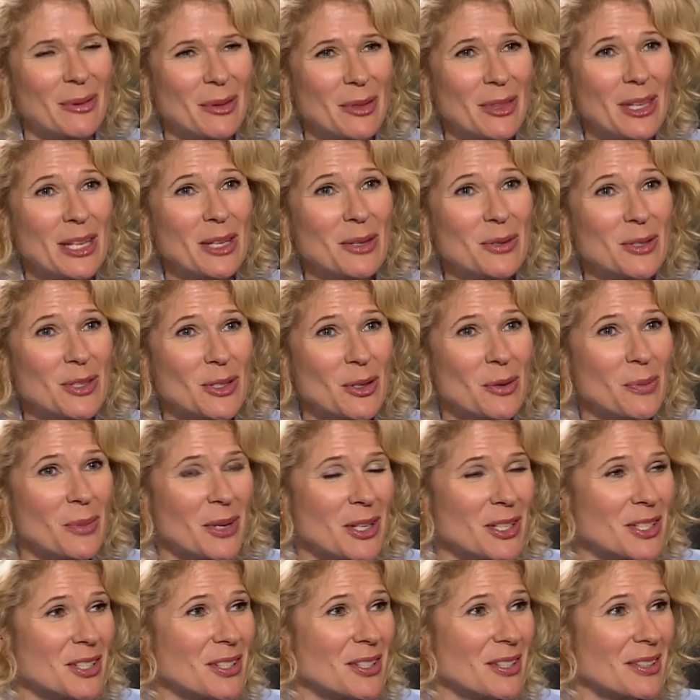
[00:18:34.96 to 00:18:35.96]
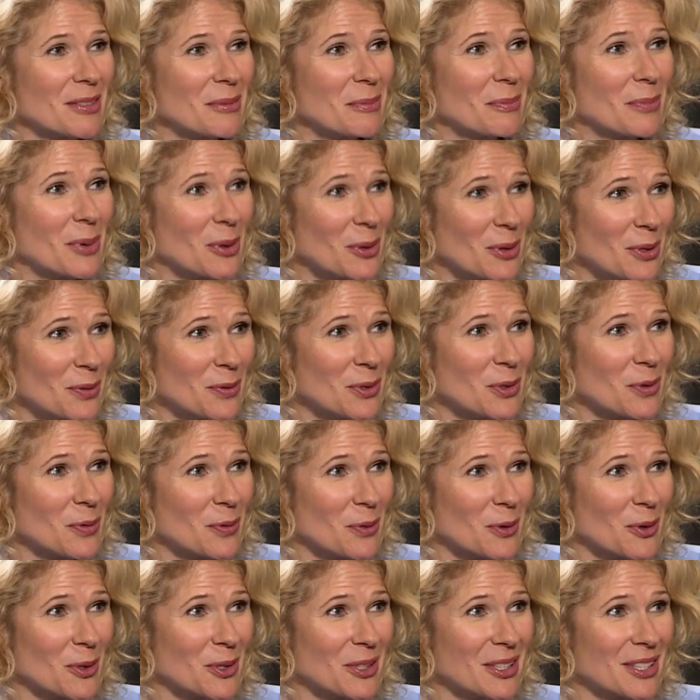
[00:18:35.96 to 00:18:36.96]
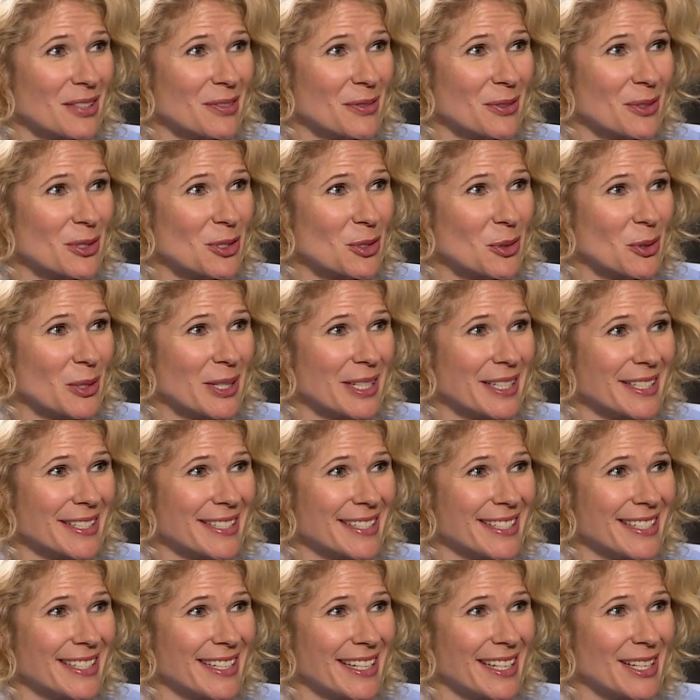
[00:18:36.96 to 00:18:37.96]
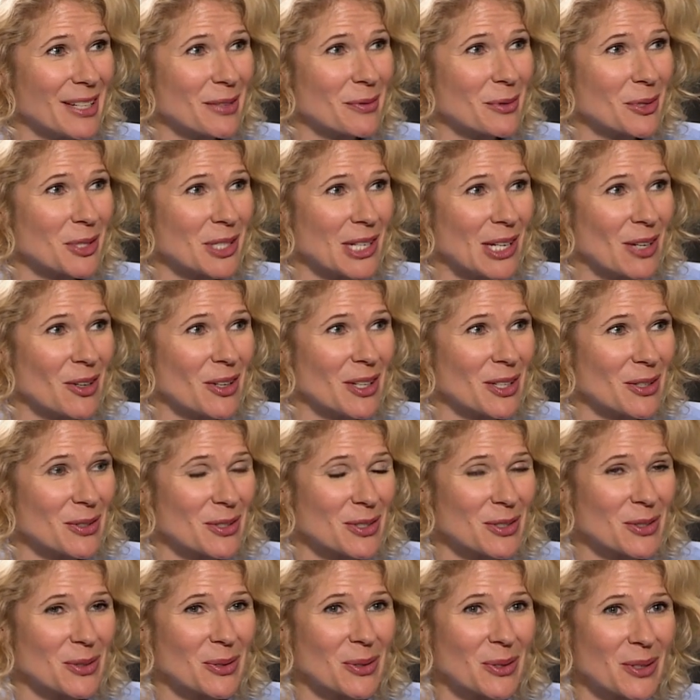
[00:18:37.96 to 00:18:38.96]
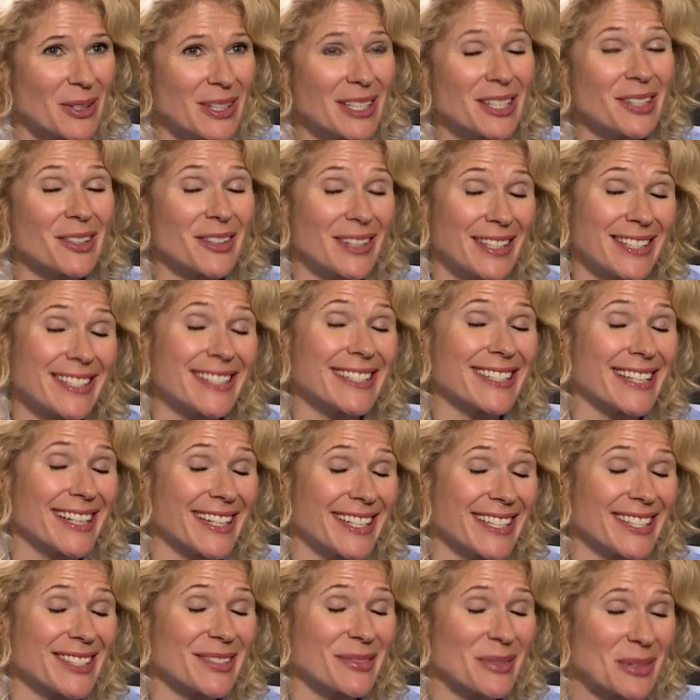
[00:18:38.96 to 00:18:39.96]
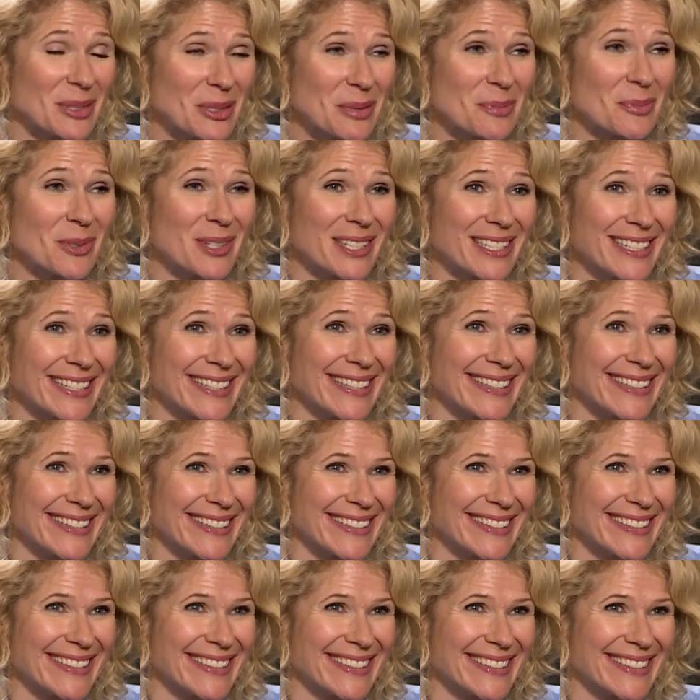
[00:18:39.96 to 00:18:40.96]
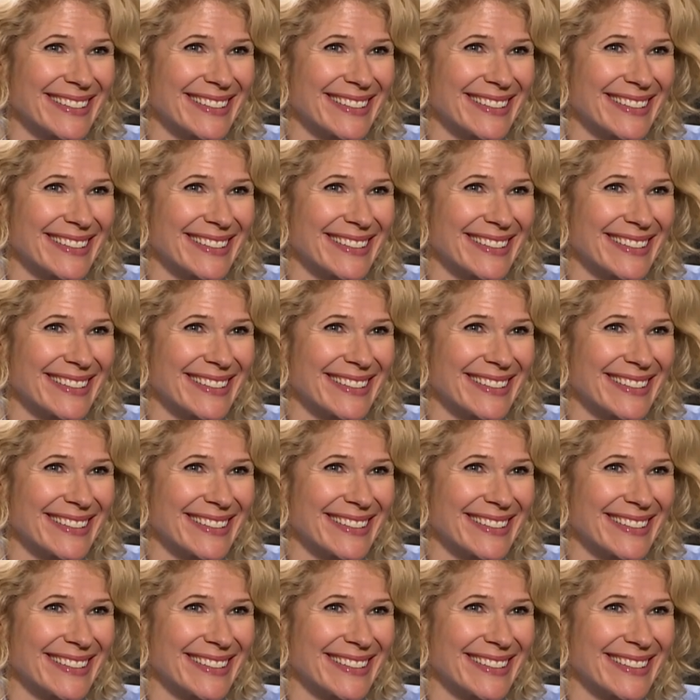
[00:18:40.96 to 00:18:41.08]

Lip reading: Well, thank you so much, both of you, for joining us today and for sharing your story and your insights. Really appreciate it.